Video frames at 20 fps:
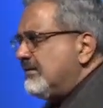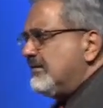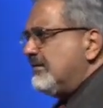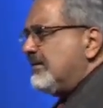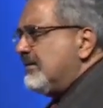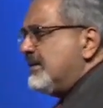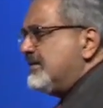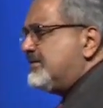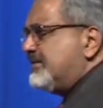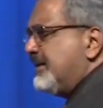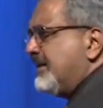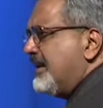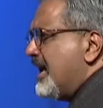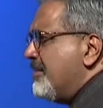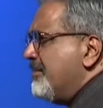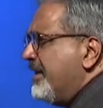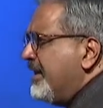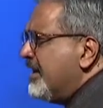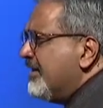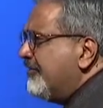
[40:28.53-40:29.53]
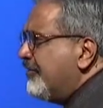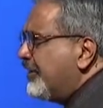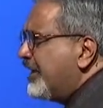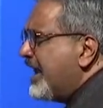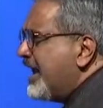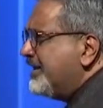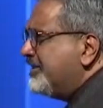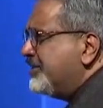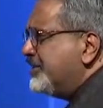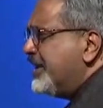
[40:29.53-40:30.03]
I said, I may never
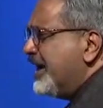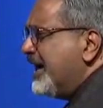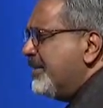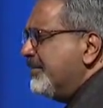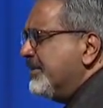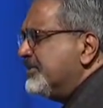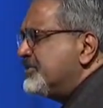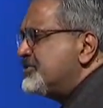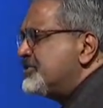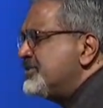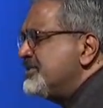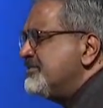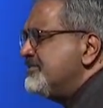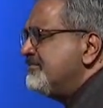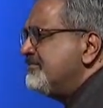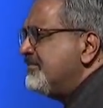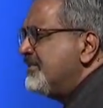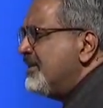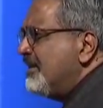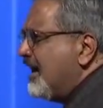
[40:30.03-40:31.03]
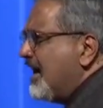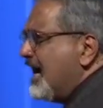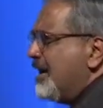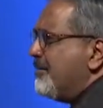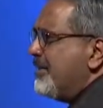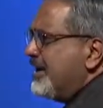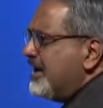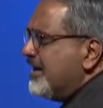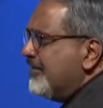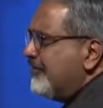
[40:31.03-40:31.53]
gather diamonds. I
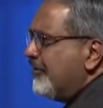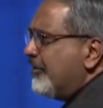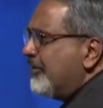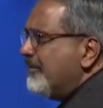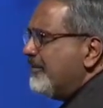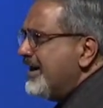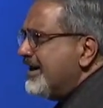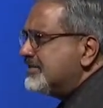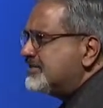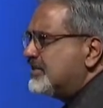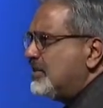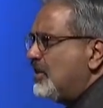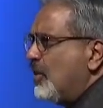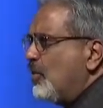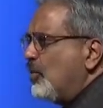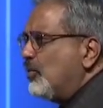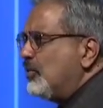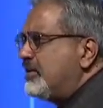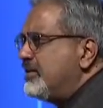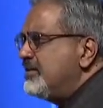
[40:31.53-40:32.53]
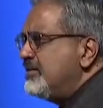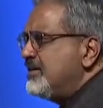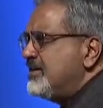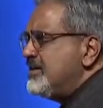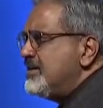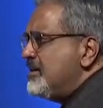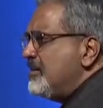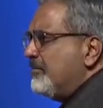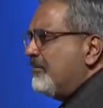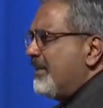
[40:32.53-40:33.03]
may never amass gold.
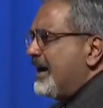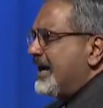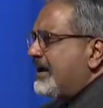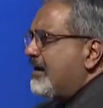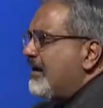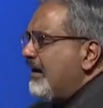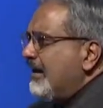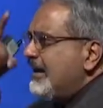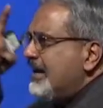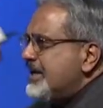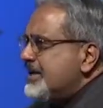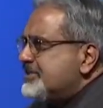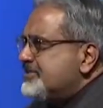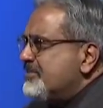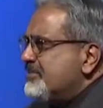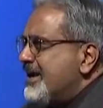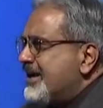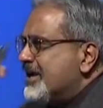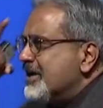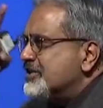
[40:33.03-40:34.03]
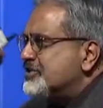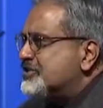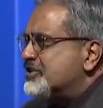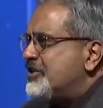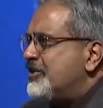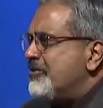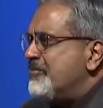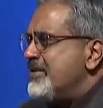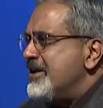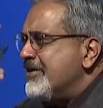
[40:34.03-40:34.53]
My colleagues may
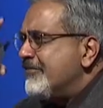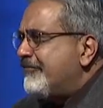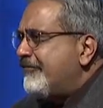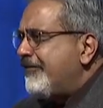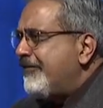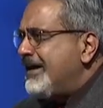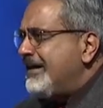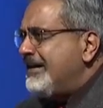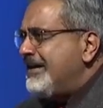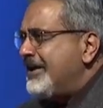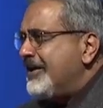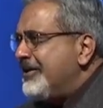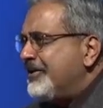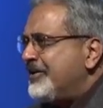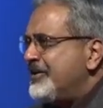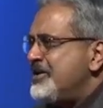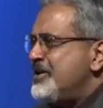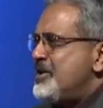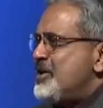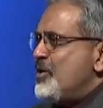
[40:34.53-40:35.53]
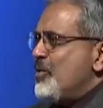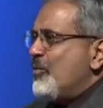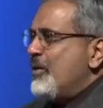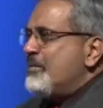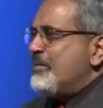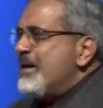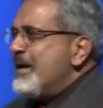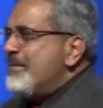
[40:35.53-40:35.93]
consider me a failure when my